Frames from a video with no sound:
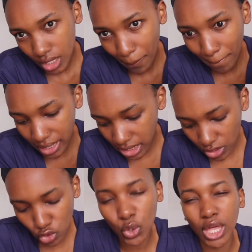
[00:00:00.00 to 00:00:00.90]
mix
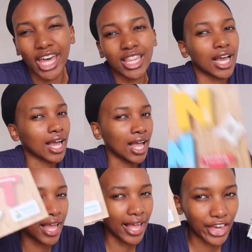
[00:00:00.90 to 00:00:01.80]
it together
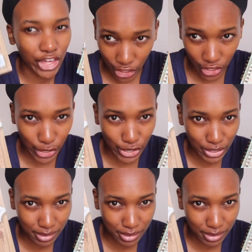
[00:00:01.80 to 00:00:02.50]
here.